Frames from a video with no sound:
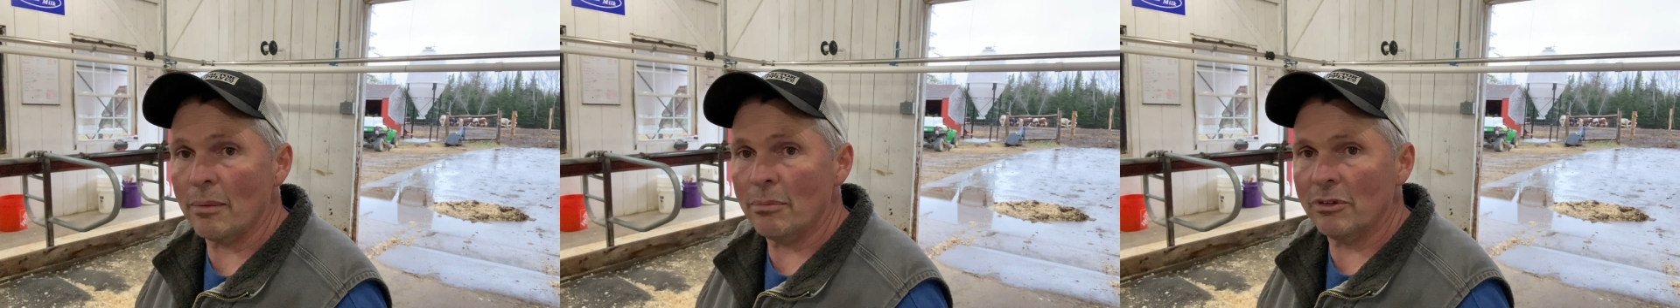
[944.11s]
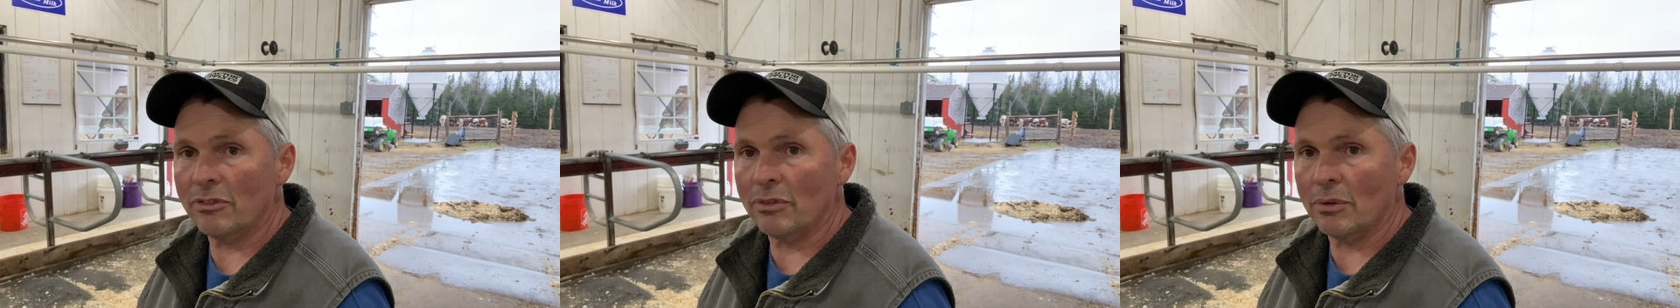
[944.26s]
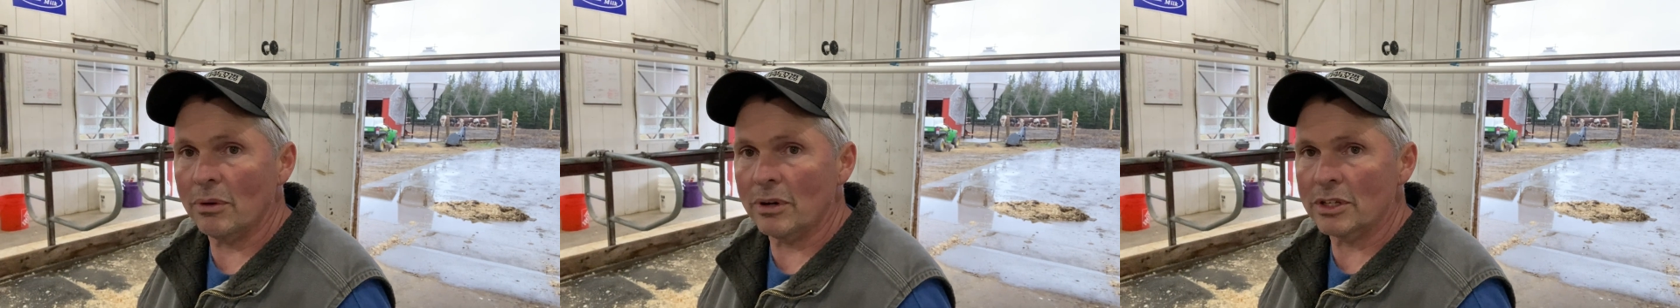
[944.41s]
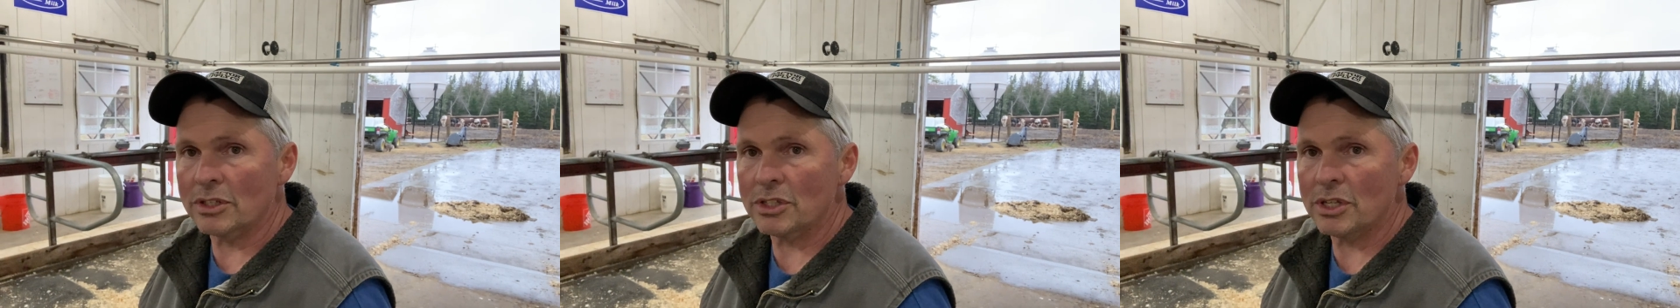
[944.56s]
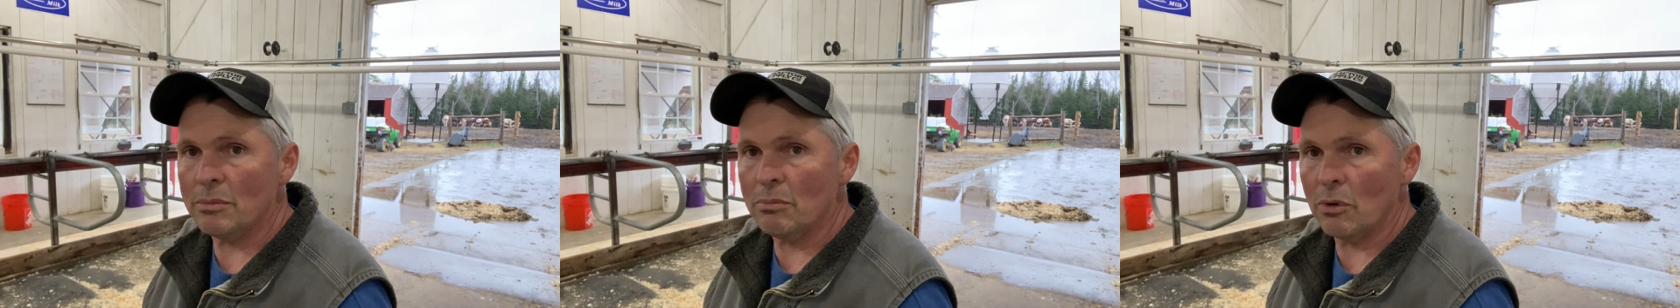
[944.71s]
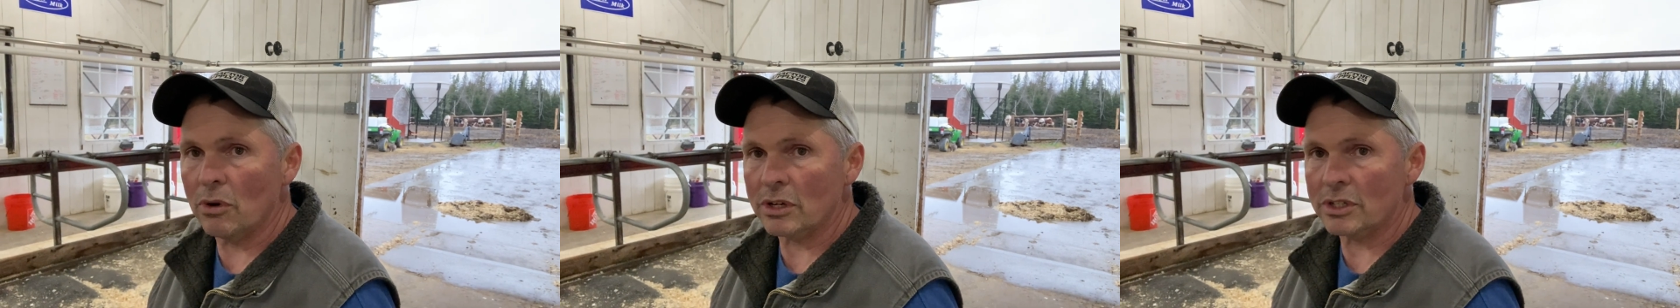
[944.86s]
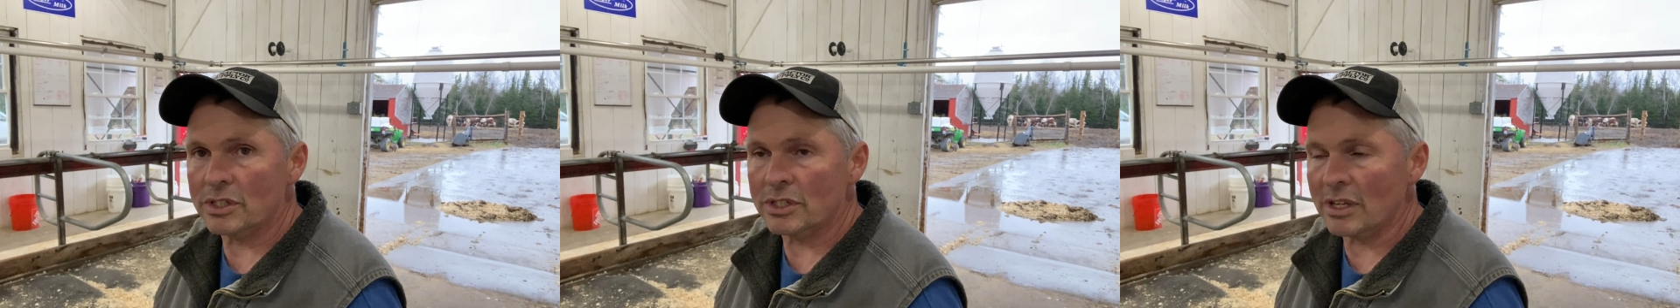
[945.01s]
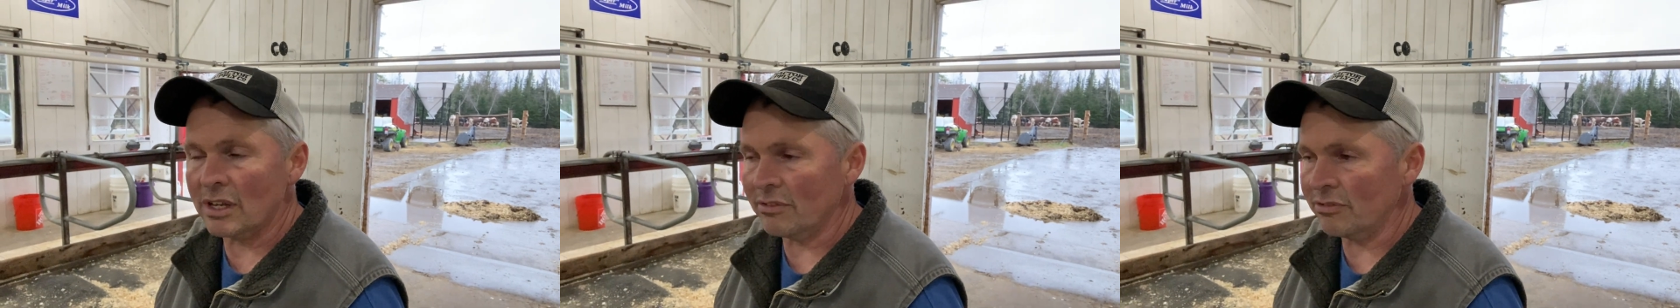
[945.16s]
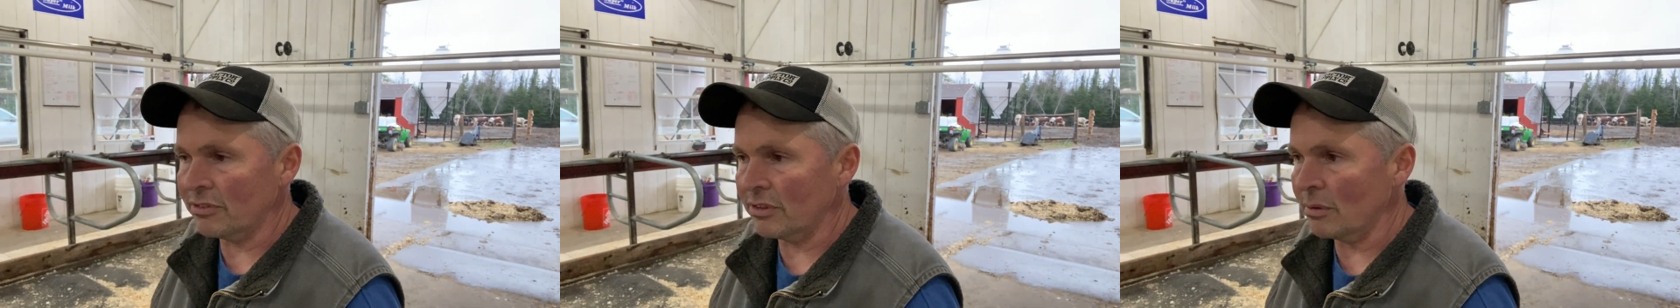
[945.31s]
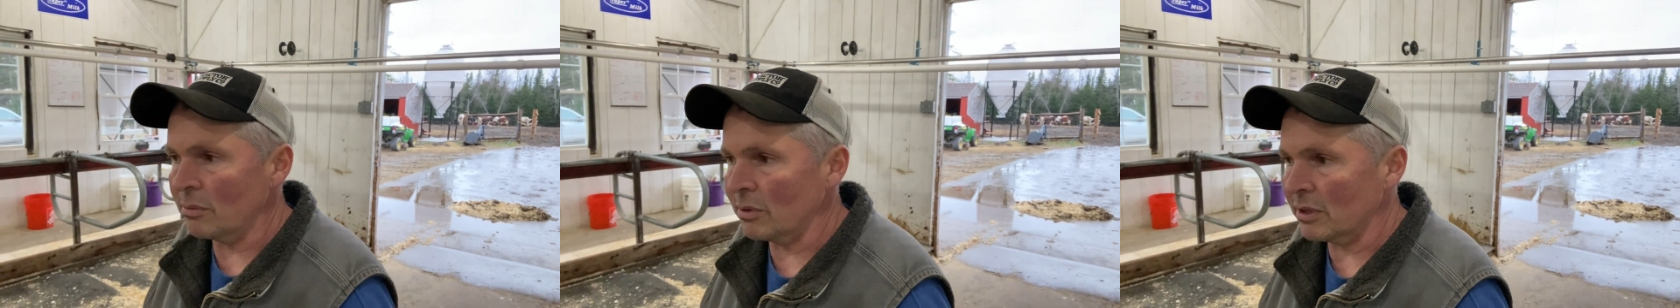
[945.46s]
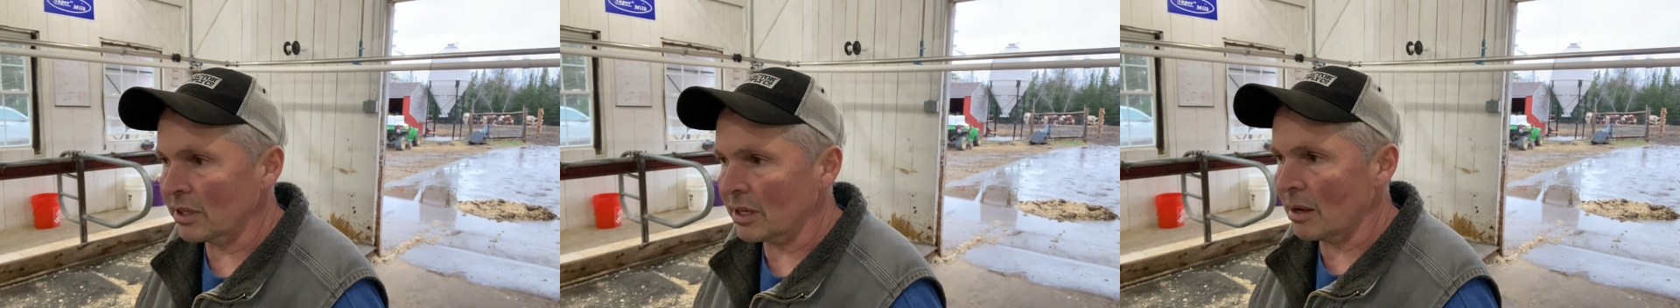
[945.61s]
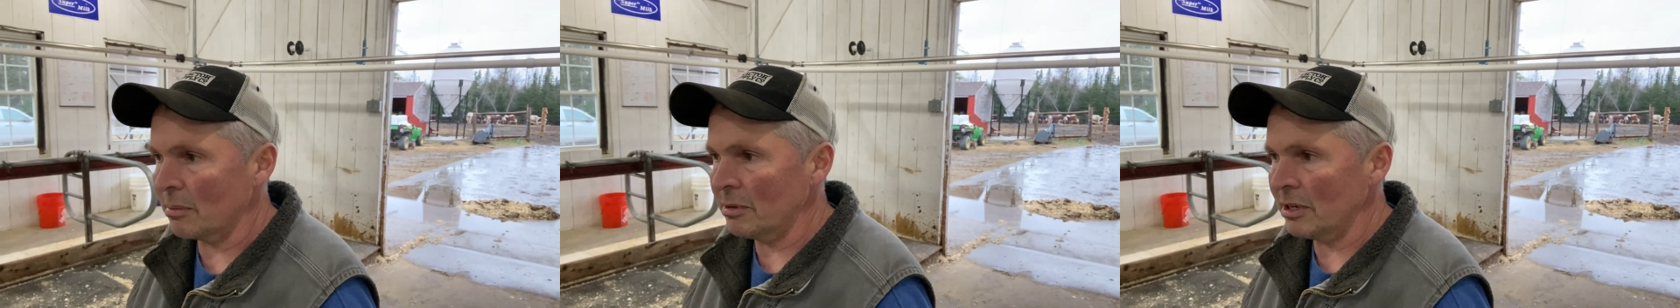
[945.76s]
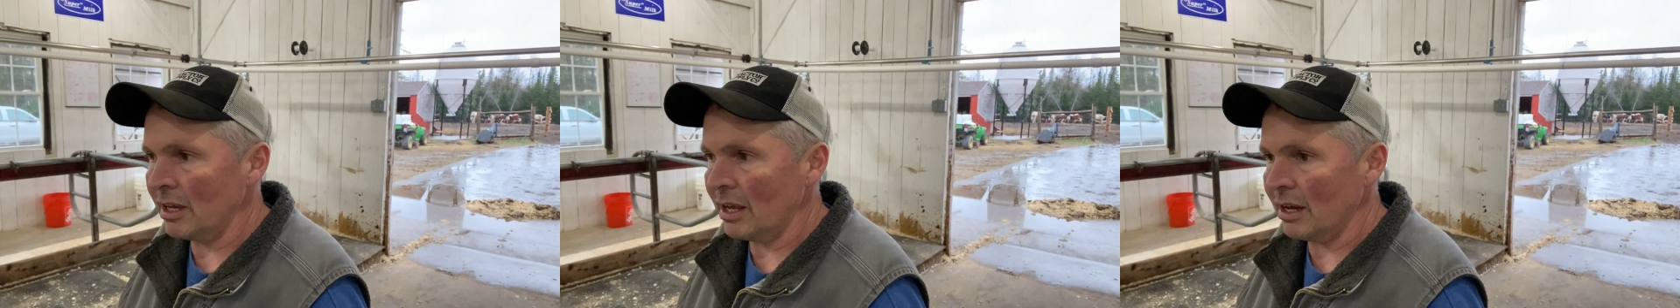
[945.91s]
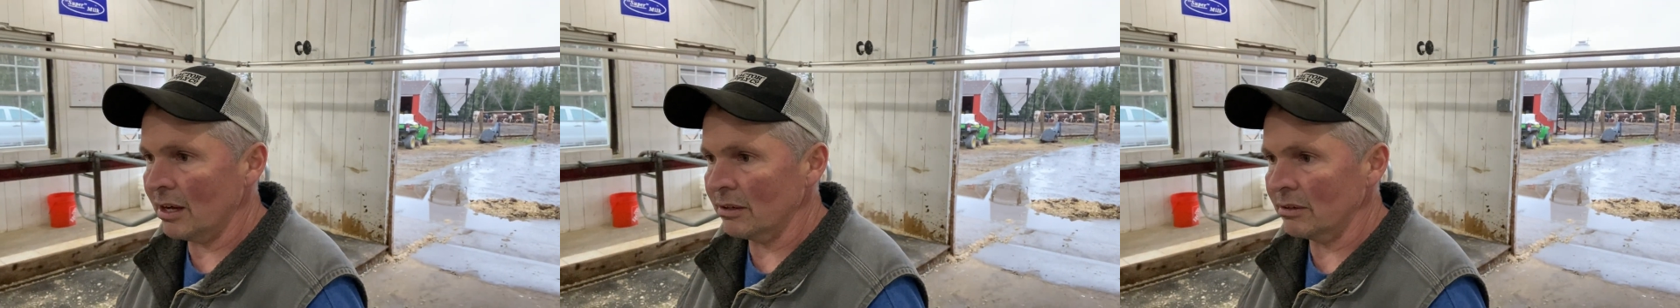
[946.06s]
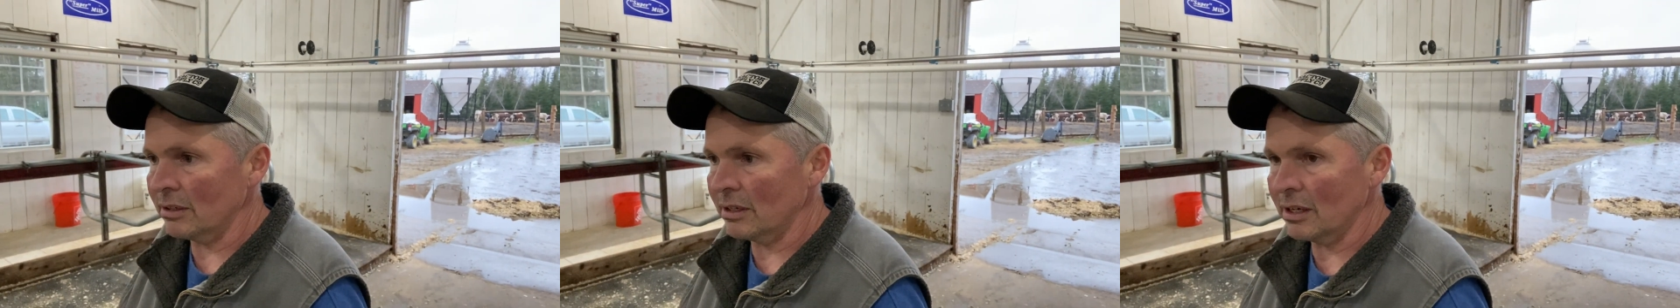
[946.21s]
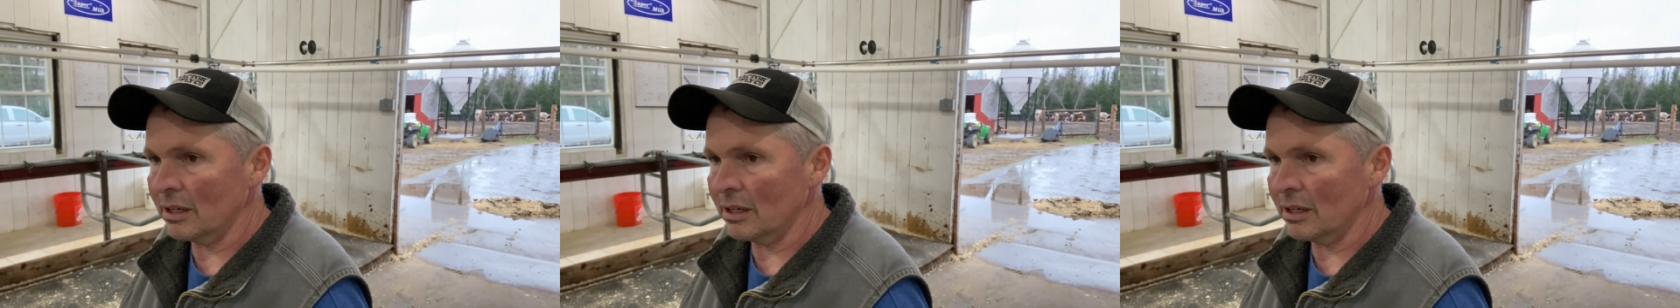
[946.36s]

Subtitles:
if you want to see more stuff that we're coming down.